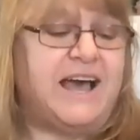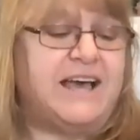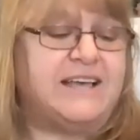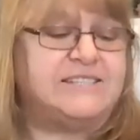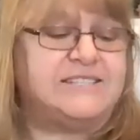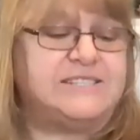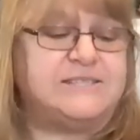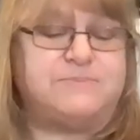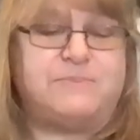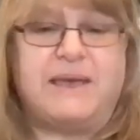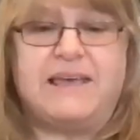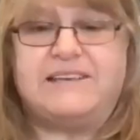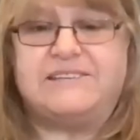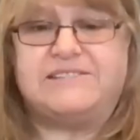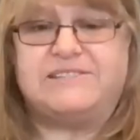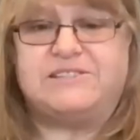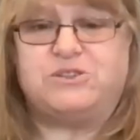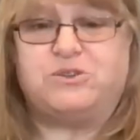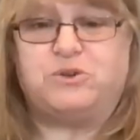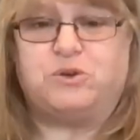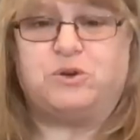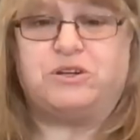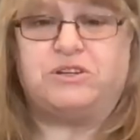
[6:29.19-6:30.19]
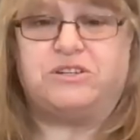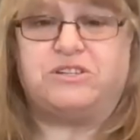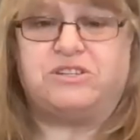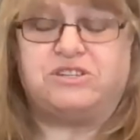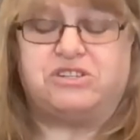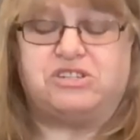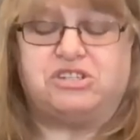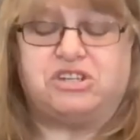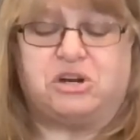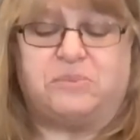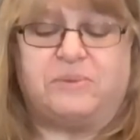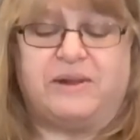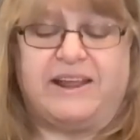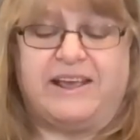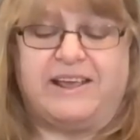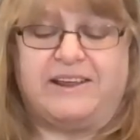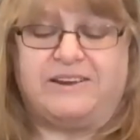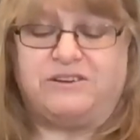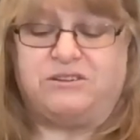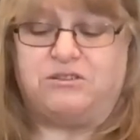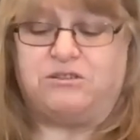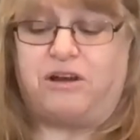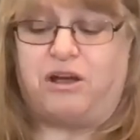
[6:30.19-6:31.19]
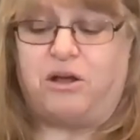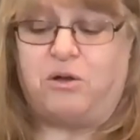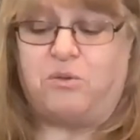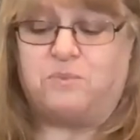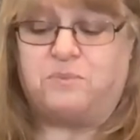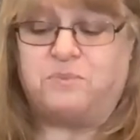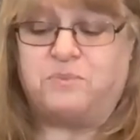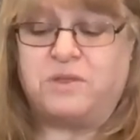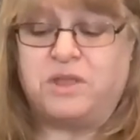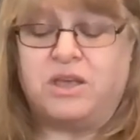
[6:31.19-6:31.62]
space in order to germinate and grow.